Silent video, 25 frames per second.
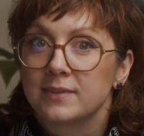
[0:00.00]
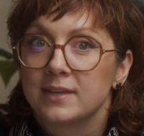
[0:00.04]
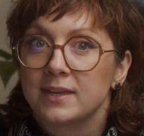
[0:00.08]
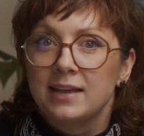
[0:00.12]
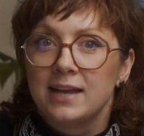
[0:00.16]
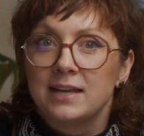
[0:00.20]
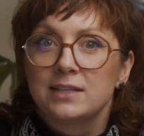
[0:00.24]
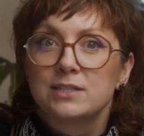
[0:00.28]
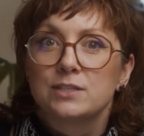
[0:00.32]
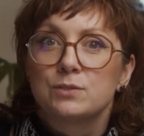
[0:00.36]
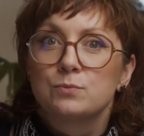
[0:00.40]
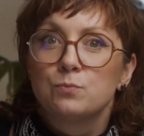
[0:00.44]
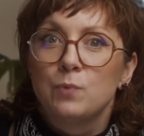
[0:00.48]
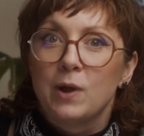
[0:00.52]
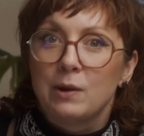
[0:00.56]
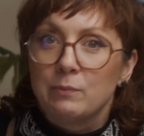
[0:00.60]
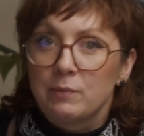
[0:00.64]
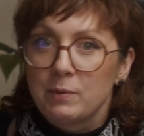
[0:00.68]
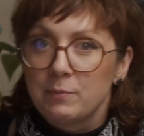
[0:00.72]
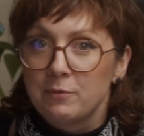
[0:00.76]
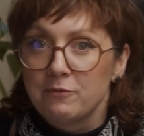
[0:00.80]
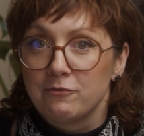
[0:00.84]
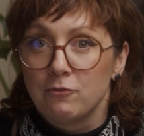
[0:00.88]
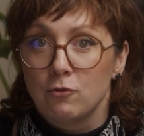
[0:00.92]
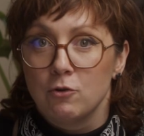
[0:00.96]
That's when
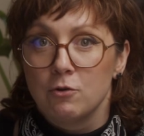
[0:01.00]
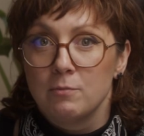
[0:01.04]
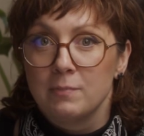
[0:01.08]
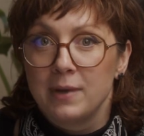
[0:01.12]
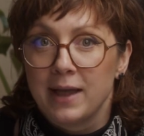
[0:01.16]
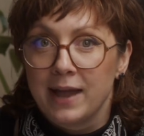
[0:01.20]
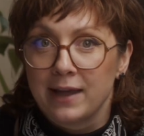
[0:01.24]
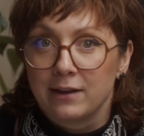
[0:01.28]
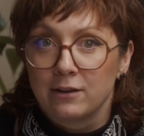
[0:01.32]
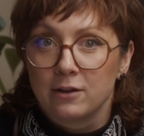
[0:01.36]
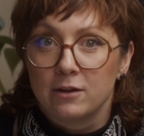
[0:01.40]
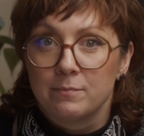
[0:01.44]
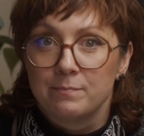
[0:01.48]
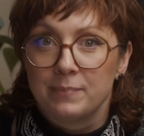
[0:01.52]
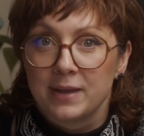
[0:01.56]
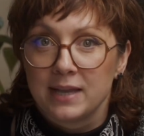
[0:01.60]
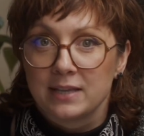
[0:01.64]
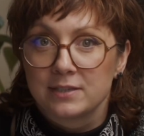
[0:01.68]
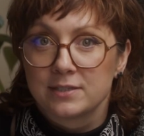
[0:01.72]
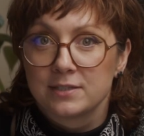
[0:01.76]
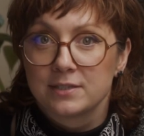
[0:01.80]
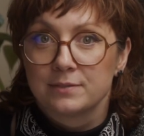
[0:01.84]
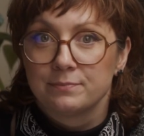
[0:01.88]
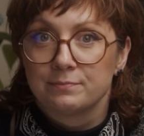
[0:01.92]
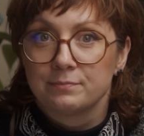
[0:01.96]
we perform at our
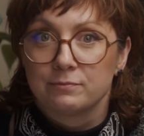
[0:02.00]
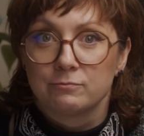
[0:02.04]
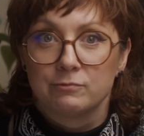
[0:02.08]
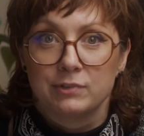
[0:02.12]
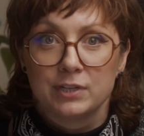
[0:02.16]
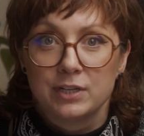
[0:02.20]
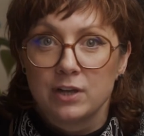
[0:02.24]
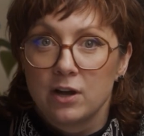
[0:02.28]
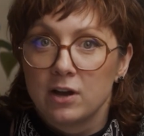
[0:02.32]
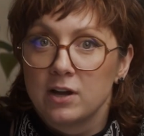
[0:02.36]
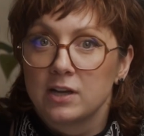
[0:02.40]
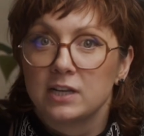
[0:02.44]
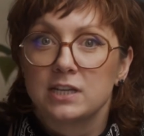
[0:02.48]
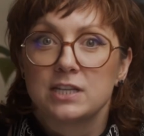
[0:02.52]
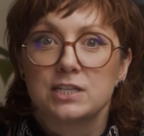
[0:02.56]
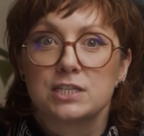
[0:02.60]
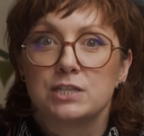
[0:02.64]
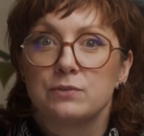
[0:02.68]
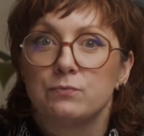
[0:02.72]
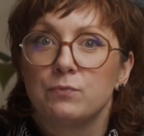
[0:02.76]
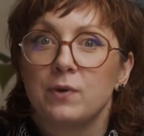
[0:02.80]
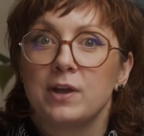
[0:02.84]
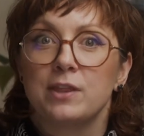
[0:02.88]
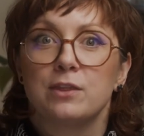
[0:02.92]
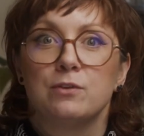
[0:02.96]
best, regardless
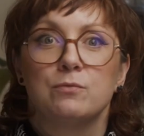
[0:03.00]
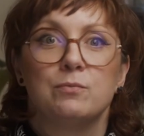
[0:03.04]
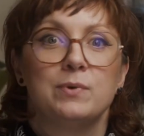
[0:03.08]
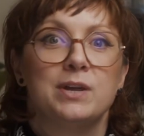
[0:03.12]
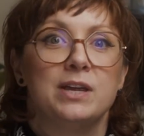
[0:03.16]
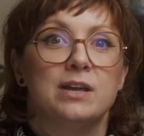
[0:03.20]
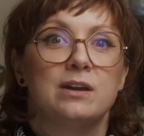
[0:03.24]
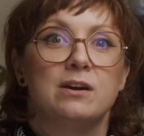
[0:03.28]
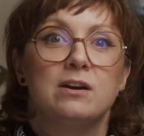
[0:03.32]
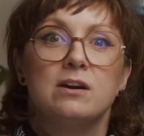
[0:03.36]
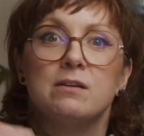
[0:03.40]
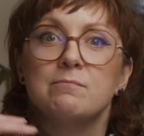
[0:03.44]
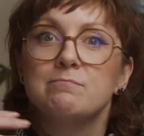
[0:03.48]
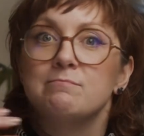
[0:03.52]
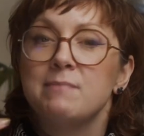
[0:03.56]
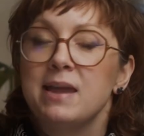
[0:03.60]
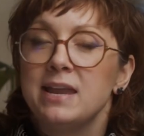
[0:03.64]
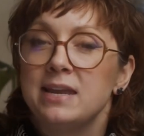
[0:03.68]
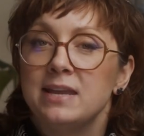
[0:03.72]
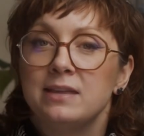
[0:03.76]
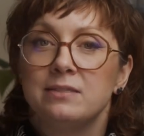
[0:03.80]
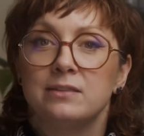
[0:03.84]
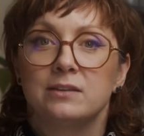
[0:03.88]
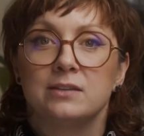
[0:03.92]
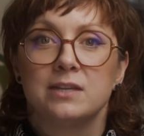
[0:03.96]
of whether we are
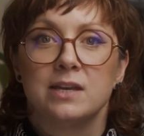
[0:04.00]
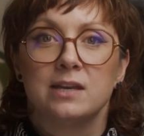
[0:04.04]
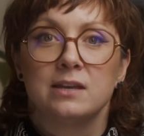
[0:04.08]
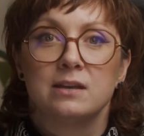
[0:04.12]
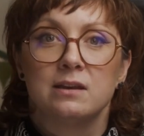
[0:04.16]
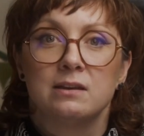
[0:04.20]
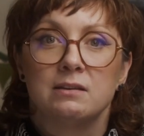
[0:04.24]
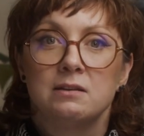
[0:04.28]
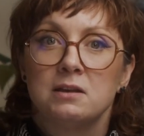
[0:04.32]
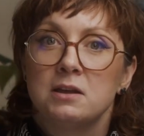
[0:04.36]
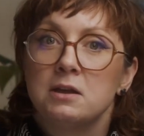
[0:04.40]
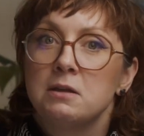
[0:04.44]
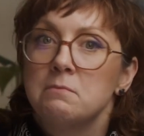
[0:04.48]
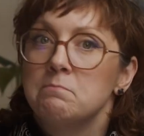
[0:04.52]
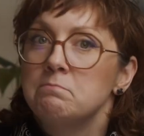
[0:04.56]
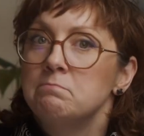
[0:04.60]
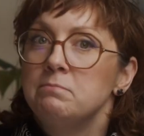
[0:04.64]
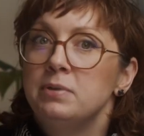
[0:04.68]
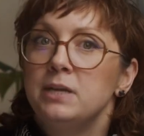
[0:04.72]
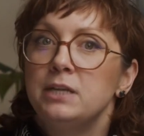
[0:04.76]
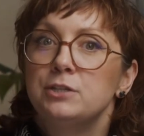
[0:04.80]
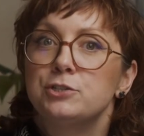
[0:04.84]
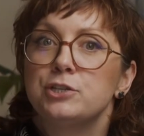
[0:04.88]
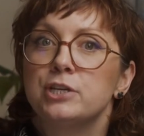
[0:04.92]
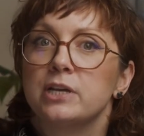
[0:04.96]
making the dinner,
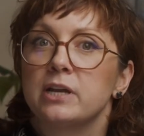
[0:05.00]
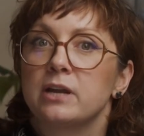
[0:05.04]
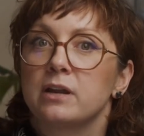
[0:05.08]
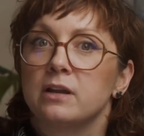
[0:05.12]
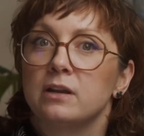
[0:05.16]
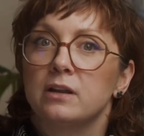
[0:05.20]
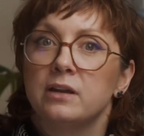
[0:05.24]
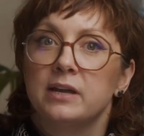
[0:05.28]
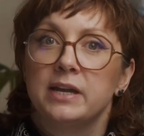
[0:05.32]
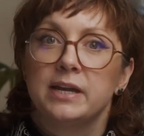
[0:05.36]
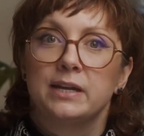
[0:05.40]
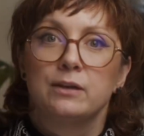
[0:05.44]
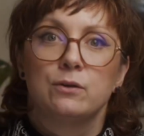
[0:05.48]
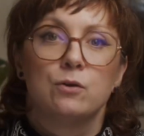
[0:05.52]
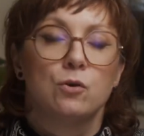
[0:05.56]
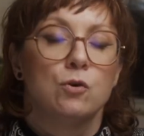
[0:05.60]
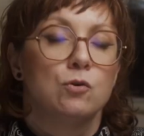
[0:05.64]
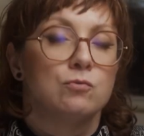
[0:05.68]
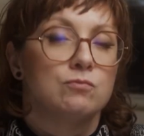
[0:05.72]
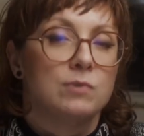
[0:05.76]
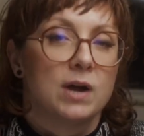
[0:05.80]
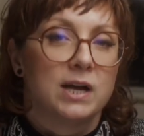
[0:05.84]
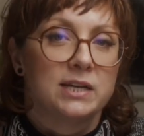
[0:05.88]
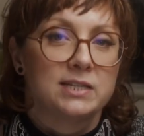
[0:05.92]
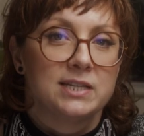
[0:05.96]
pitching a client,
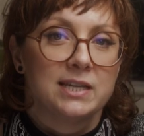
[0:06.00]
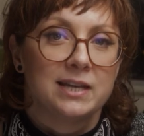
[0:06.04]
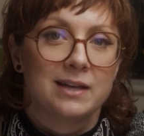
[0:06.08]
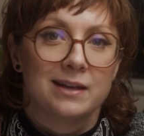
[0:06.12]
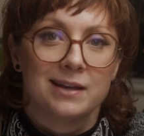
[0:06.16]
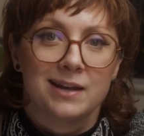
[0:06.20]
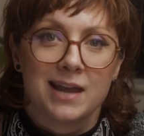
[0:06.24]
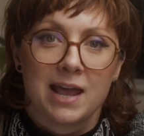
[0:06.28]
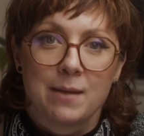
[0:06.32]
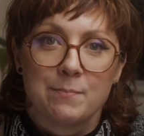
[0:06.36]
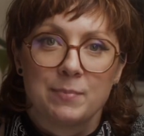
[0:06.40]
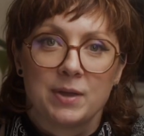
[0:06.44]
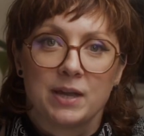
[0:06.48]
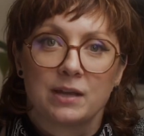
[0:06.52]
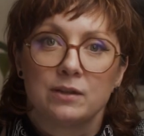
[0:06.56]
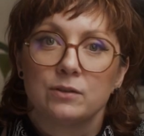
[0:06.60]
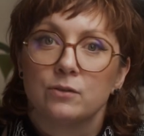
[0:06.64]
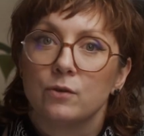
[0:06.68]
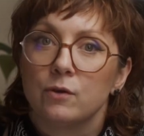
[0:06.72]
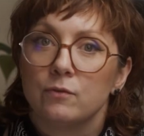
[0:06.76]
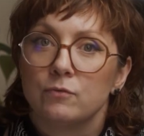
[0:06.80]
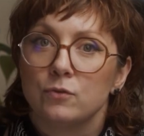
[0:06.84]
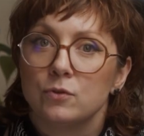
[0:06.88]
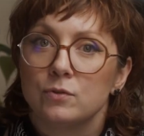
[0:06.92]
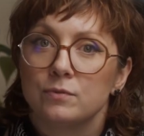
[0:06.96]
or writing an epic
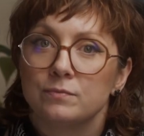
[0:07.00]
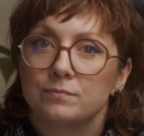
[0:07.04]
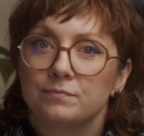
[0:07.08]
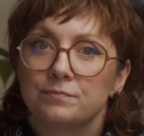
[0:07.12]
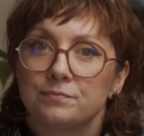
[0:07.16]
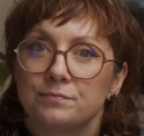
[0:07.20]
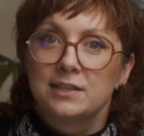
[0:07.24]
novel.